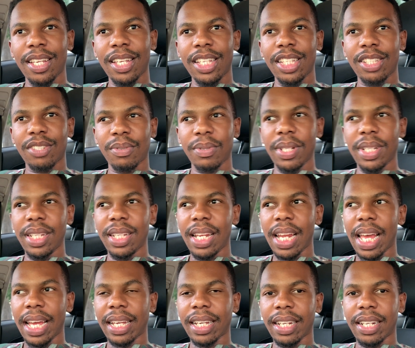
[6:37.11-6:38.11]
is really
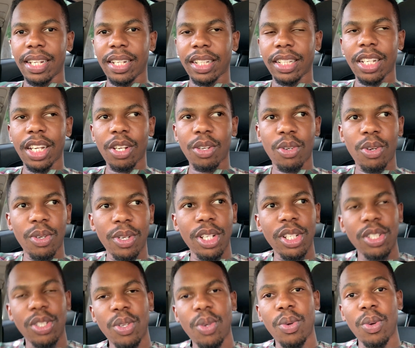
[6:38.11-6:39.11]
like a, a
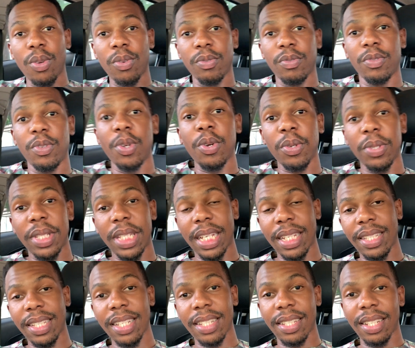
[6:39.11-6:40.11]
cornerstone of your
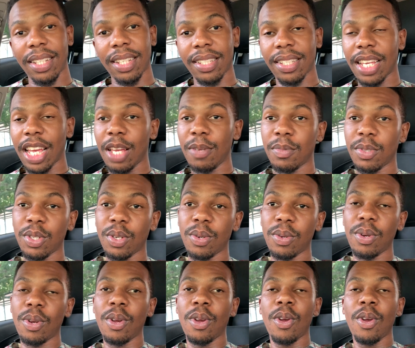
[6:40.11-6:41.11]
success in this game. So,